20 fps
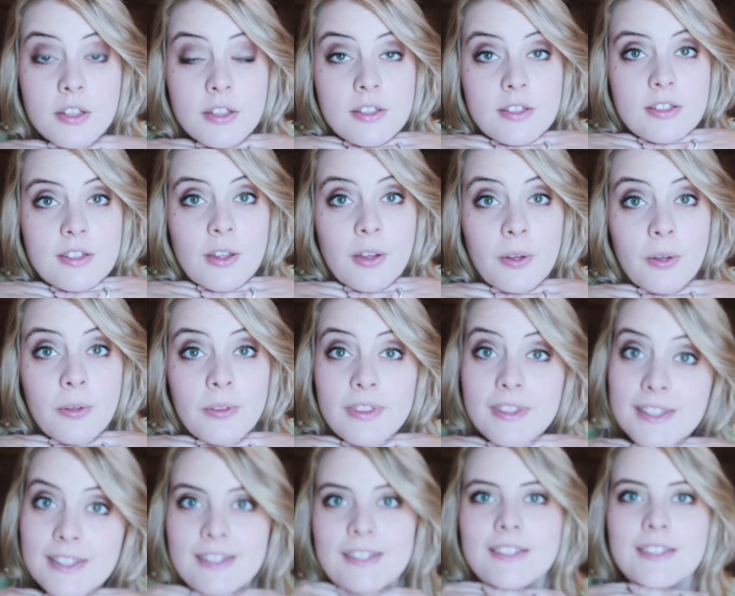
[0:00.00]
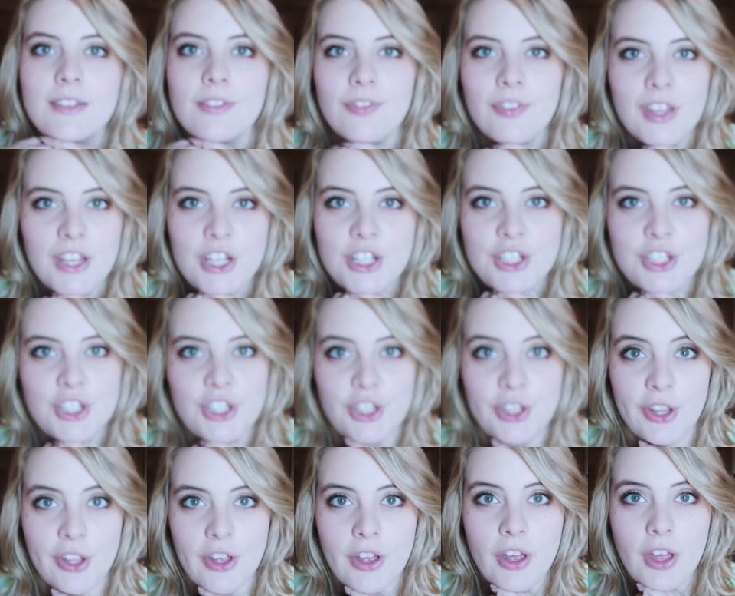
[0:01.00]
So this is the finished
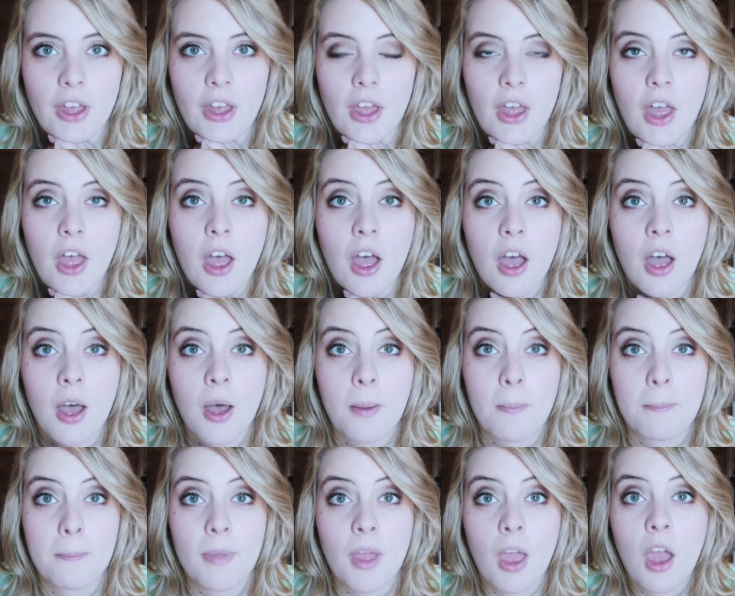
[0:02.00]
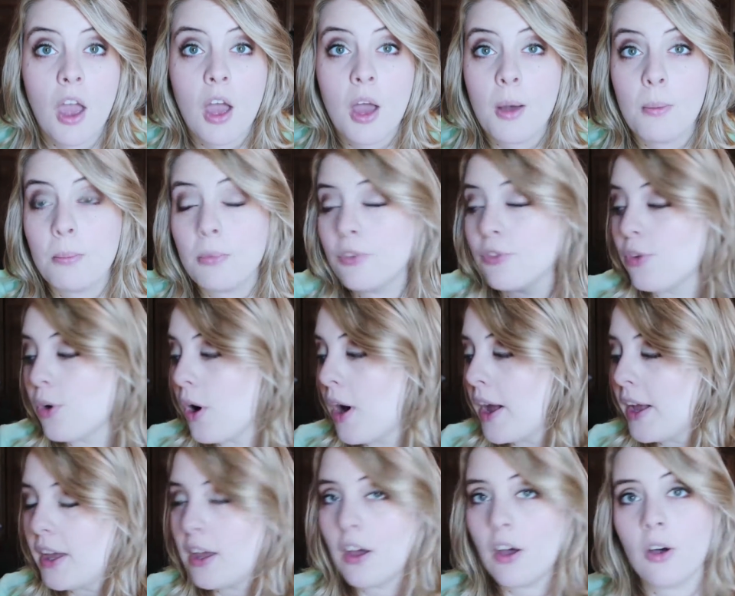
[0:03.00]
look. Before I
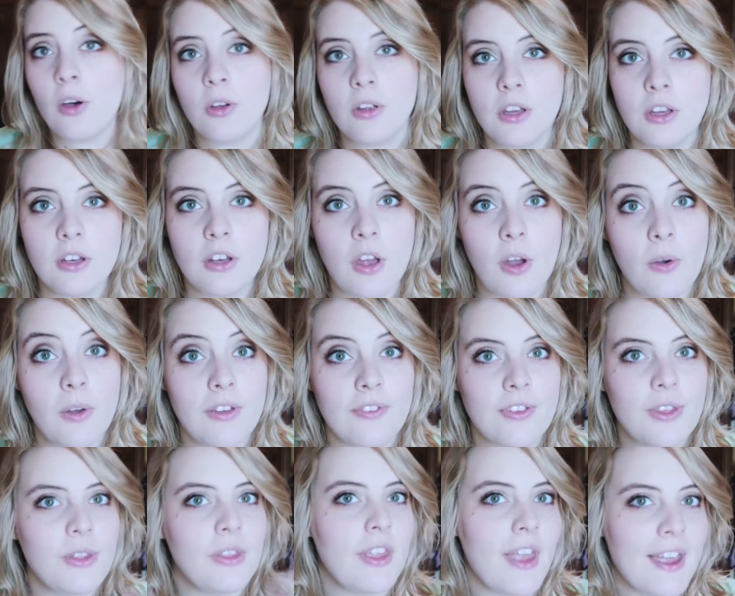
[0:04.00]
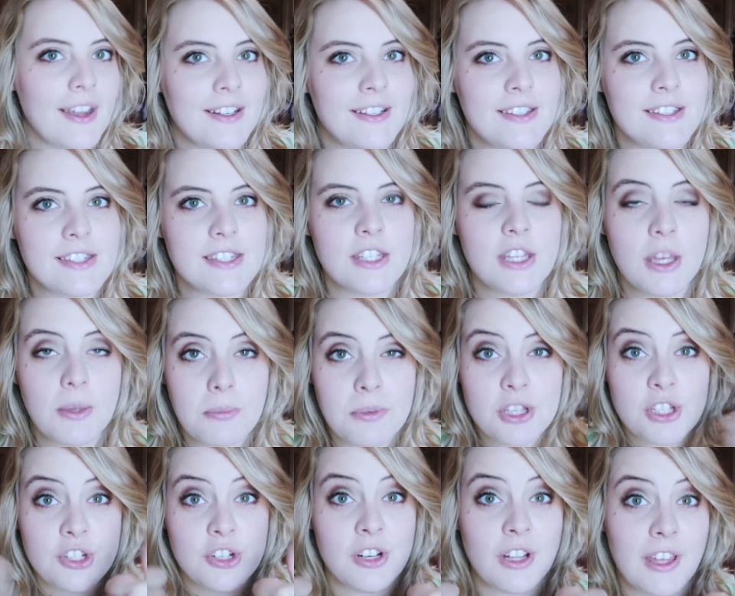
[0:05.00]
go, if you like this look, be
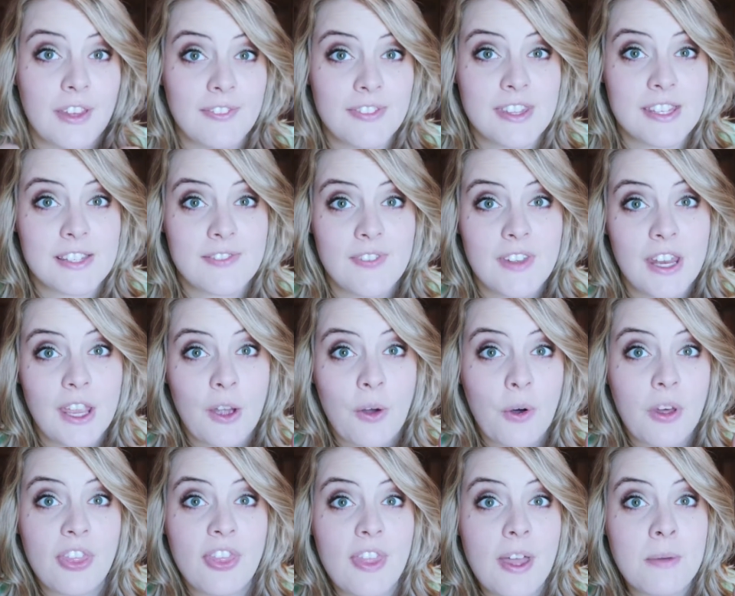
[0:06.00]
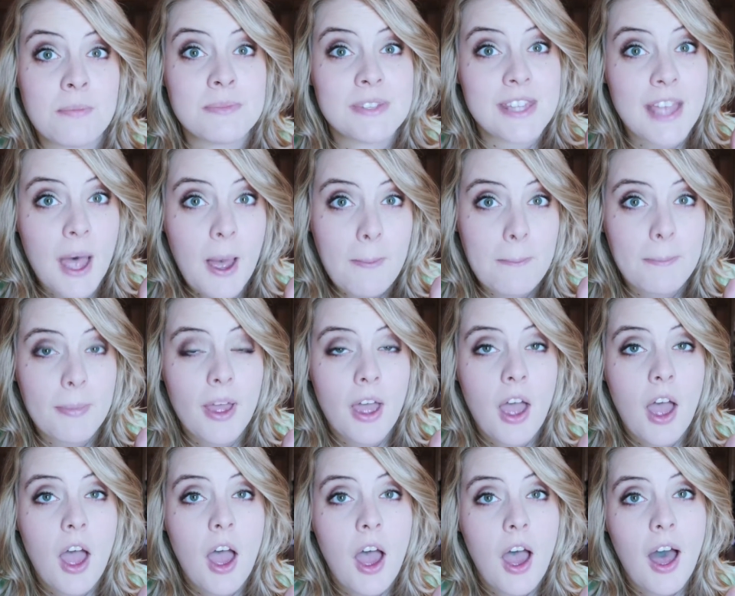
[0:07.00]
sure to give this video a thumbs up.
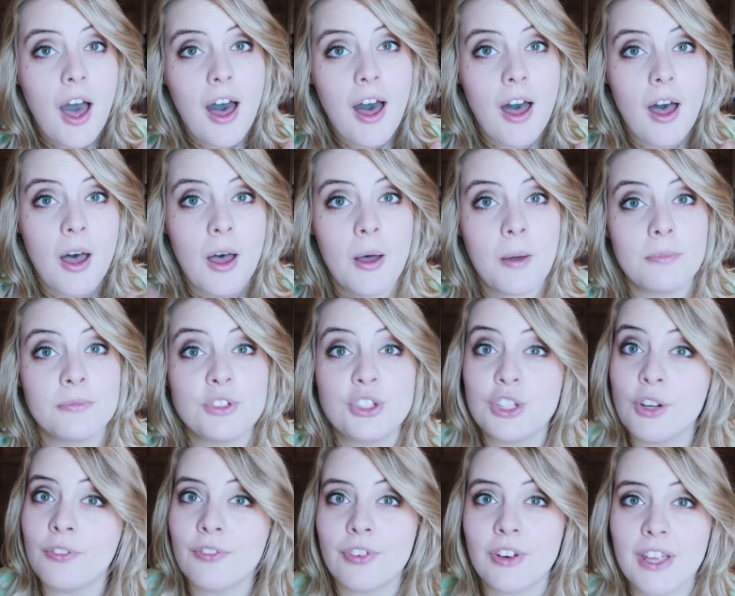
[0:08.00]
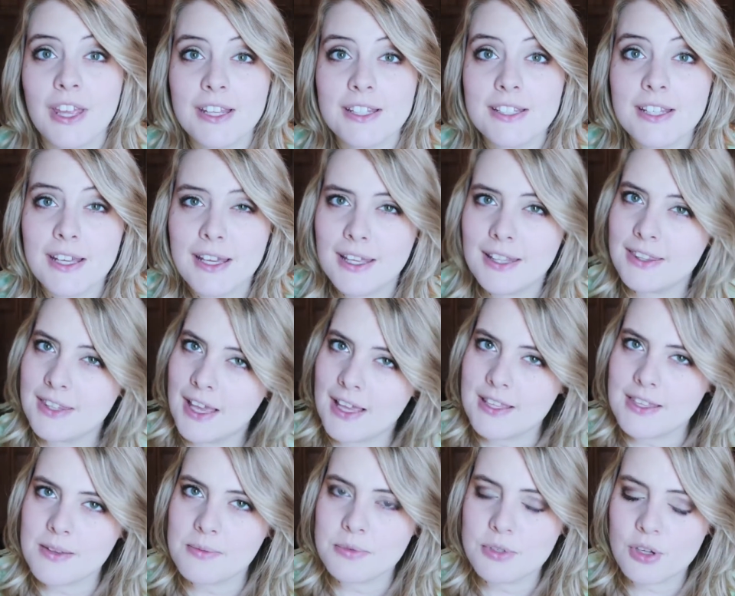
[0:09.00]
Don't forget to hit that
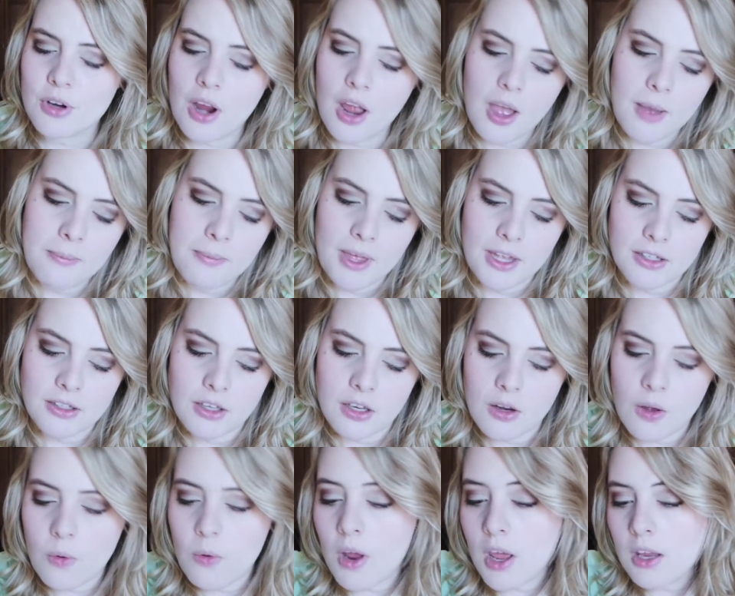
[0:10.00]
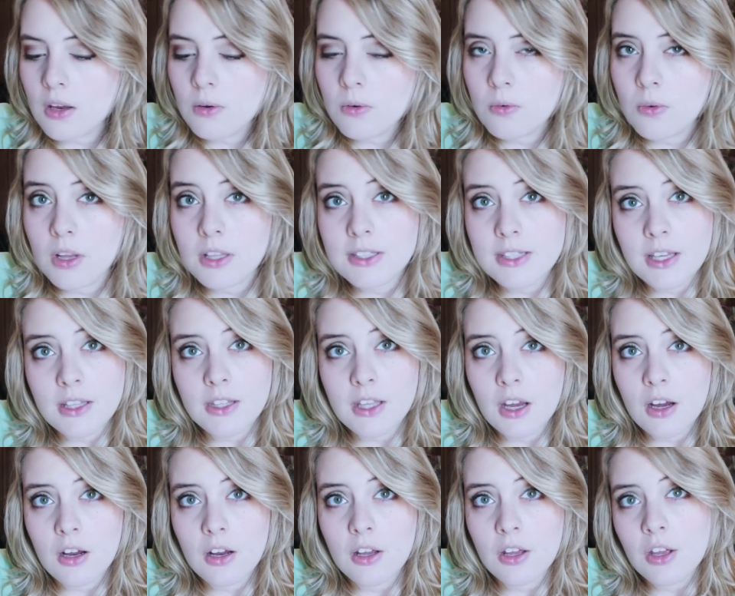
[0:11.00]
subscribe button, right down there.
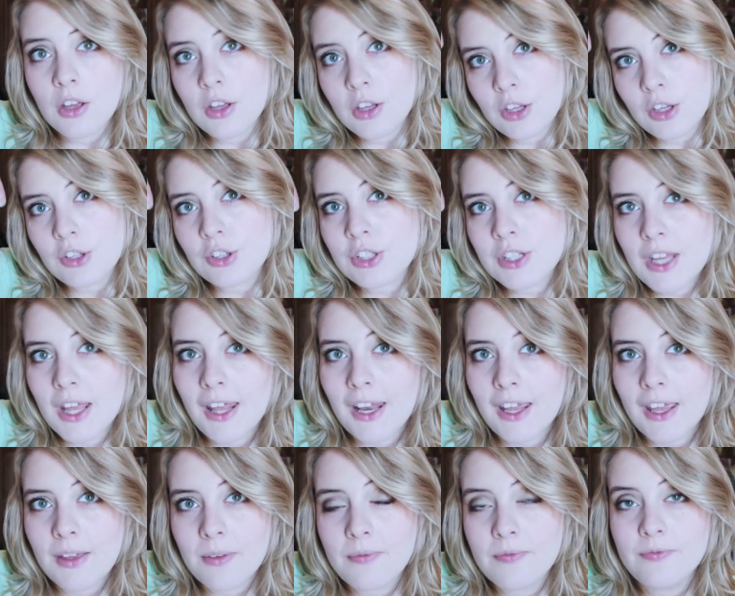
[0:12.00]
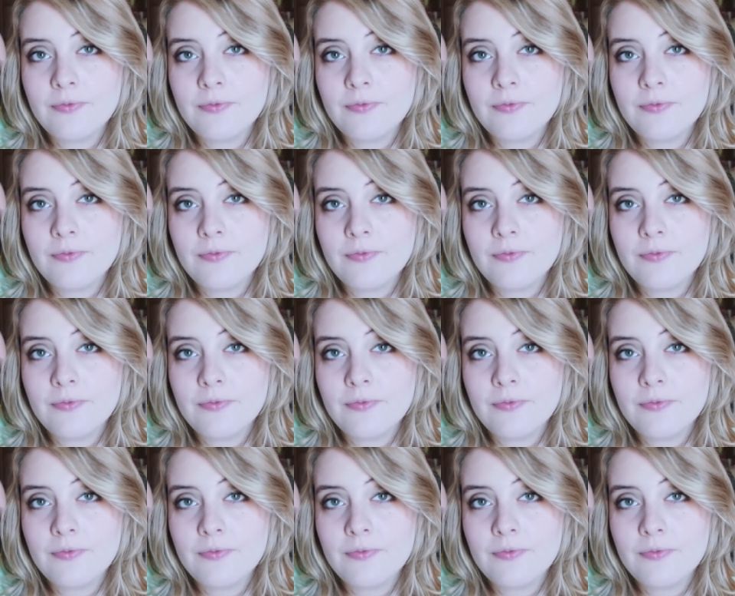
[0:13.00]
You should hit it,